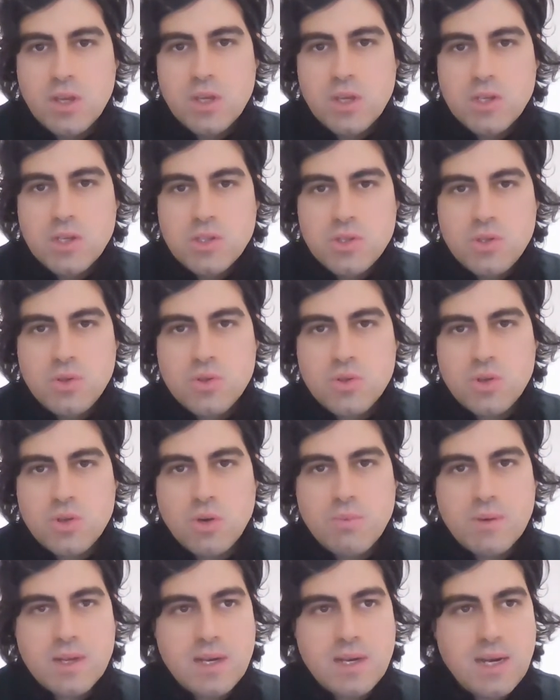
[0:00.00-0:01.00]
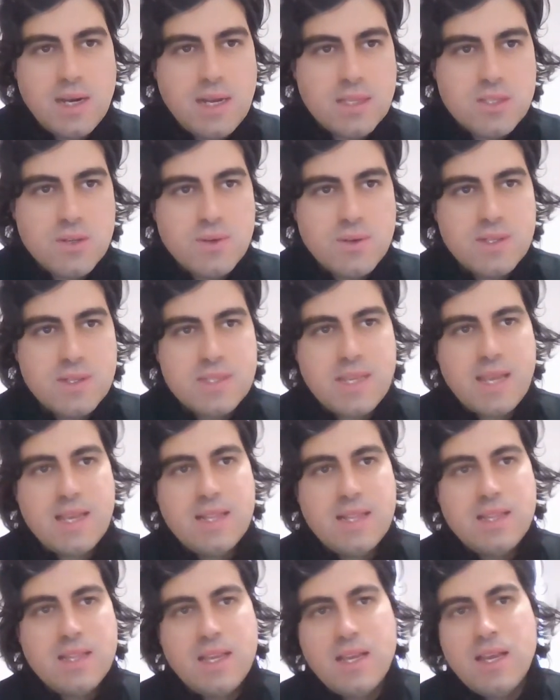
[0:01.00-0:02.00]
Tuto Mercato are
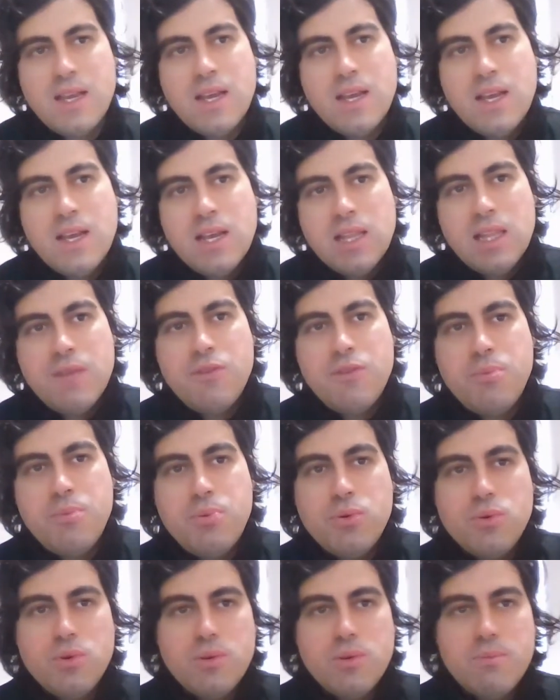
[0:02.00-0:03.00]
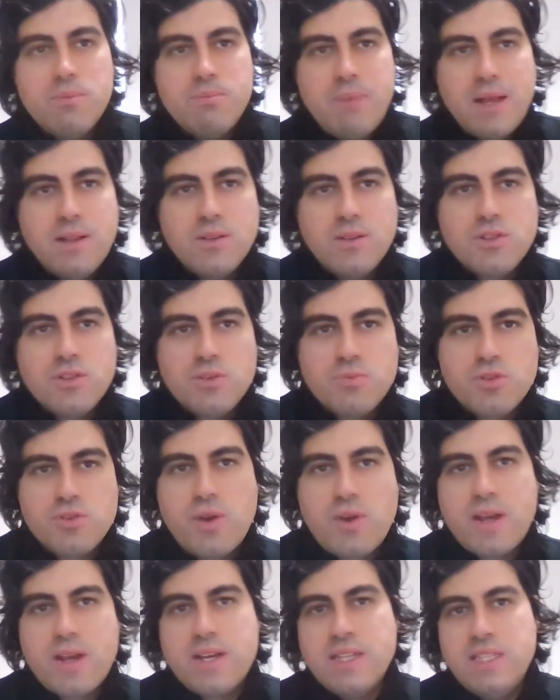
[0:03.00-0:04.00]
saying that Liverpool and Belgium
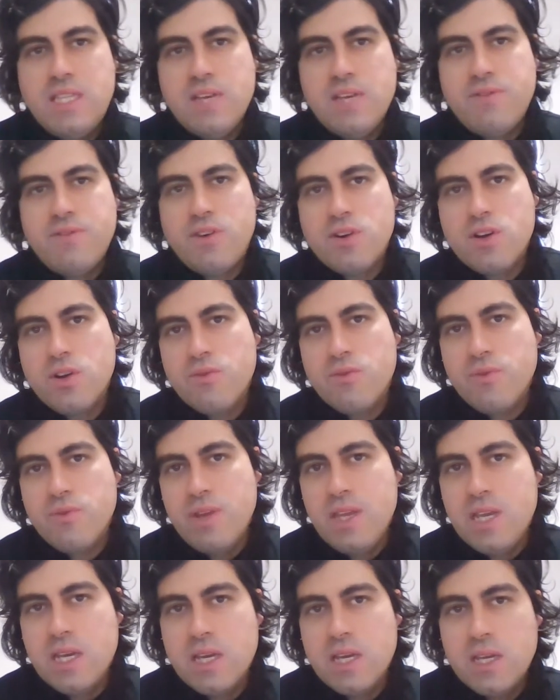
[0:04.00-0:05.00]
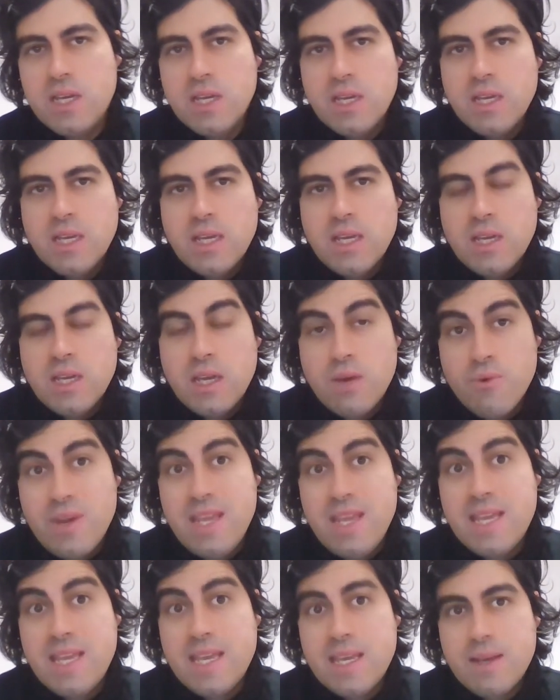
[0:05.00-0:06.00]
striker Divock
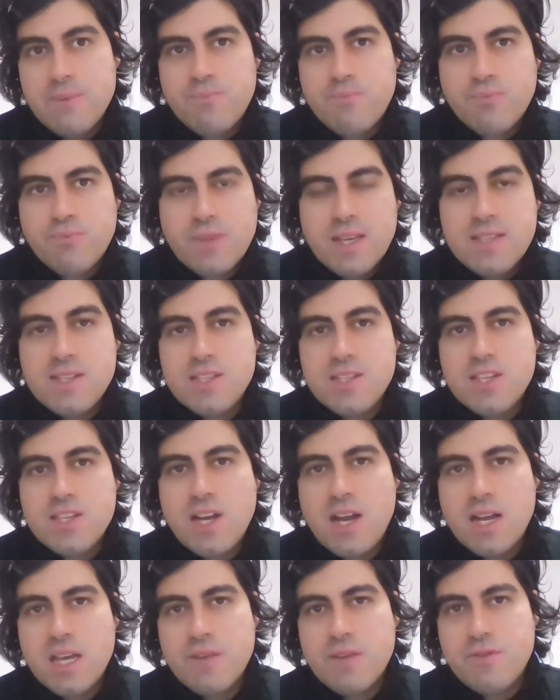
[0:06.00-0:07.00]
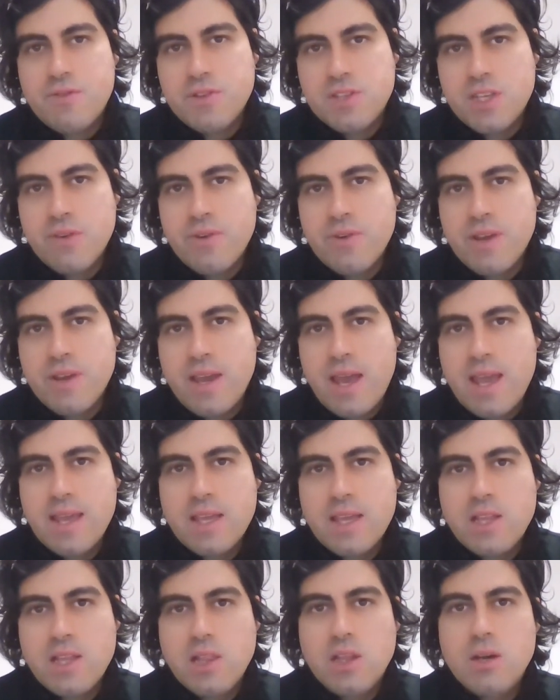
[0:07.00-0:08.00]
Origi is a target for Serie
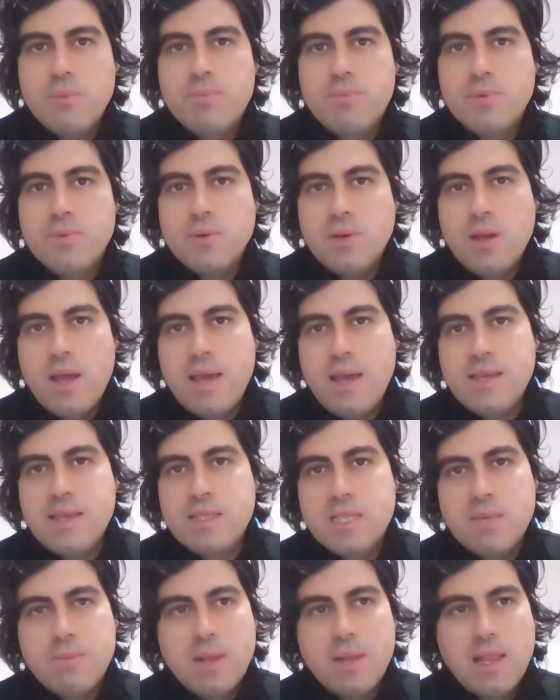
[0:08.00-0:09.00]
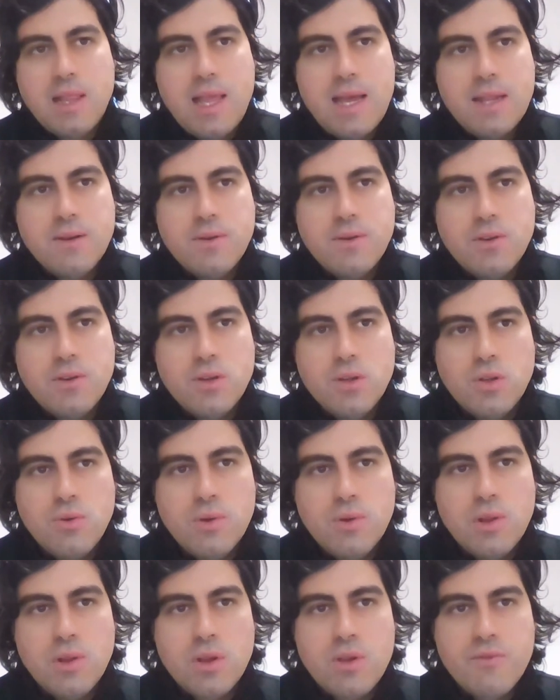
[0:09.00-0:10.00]
A club AC Milan, who
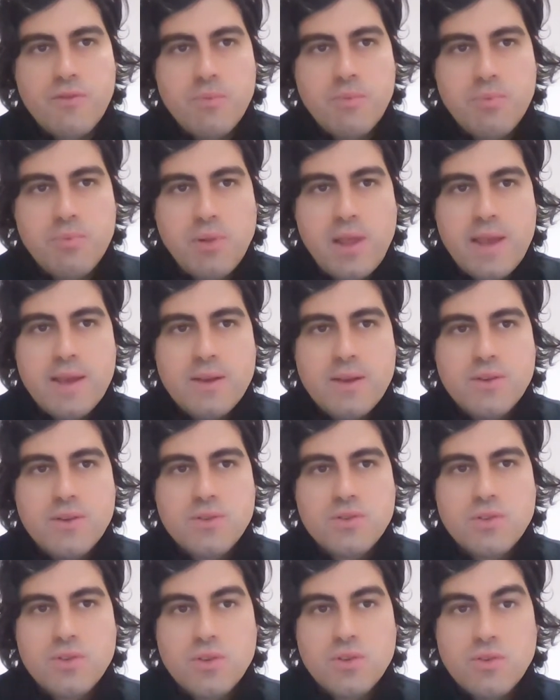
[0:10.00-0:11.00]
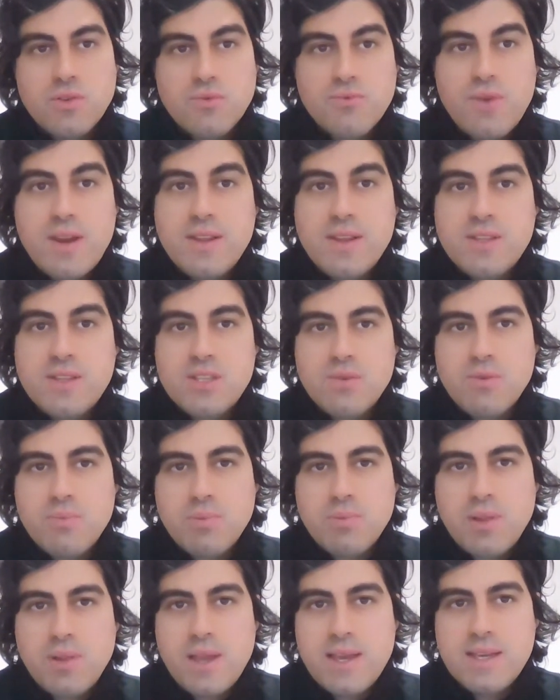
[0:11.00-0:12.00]
are looking for players ready to
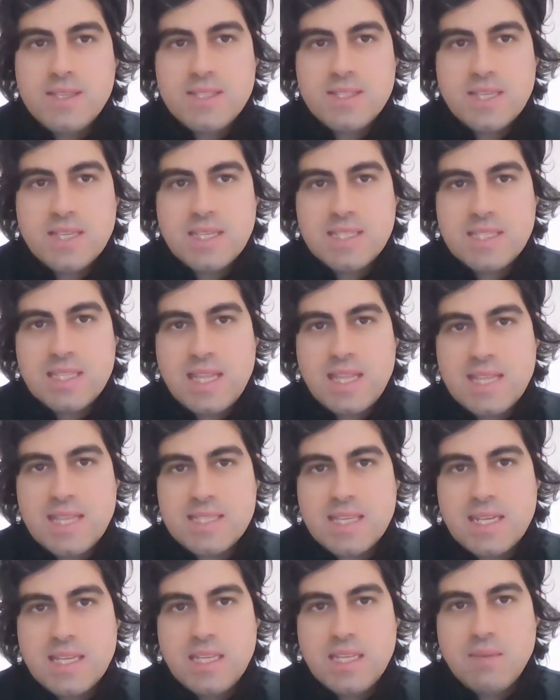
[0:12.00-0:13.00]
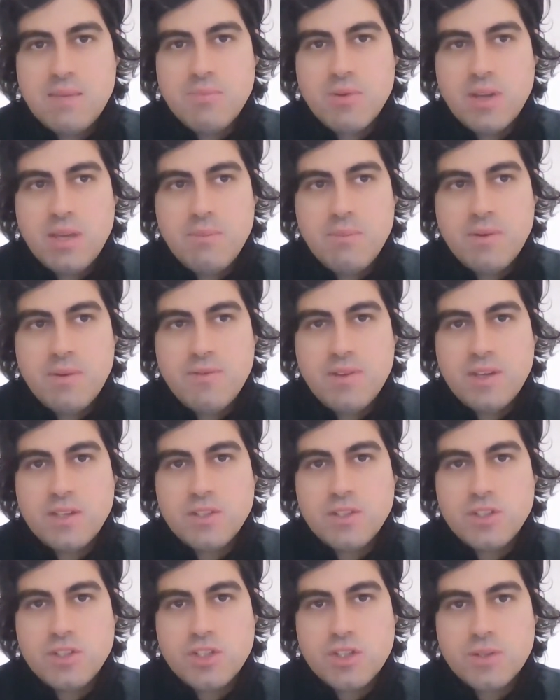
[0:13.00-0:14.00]
replace Zlatan
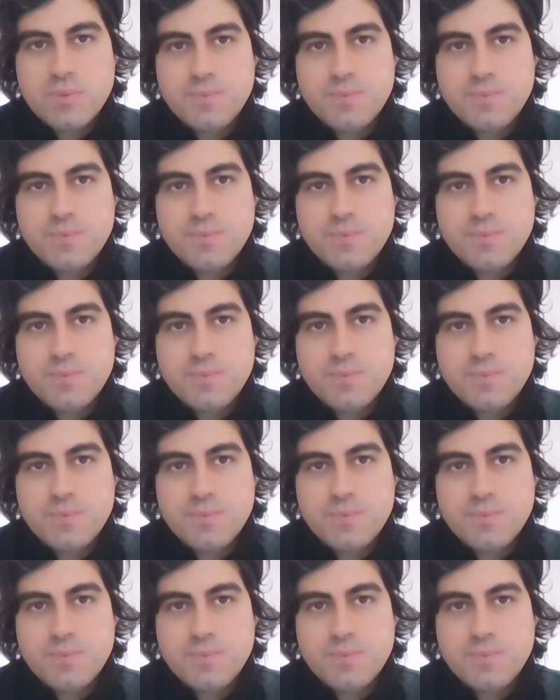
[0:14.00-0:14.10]
Ibrahimovic.